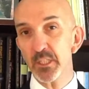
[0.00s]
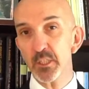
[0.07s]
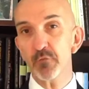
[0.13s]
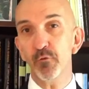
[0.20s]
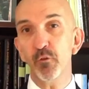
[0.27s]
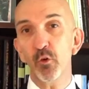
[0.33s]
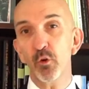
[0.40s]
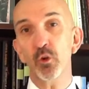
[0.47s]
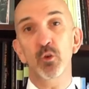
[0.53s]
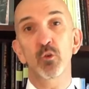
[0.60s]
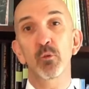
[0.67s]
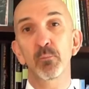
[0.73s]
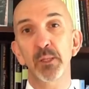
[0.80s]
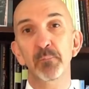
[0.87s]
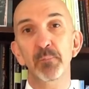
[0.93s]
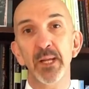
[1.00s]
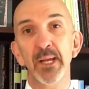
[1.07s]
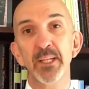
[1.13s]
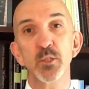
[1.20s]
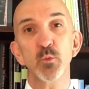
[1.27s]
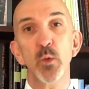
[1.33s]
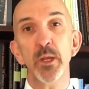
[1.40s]
as 4 Nobel
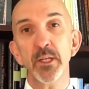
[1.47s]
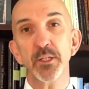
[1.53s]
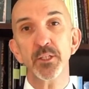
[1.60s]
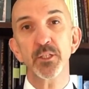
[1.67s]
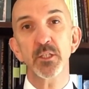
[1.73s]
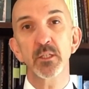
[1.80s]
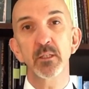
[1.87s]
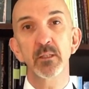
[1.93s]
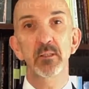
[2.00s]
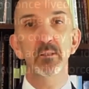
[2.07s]
Prize winners.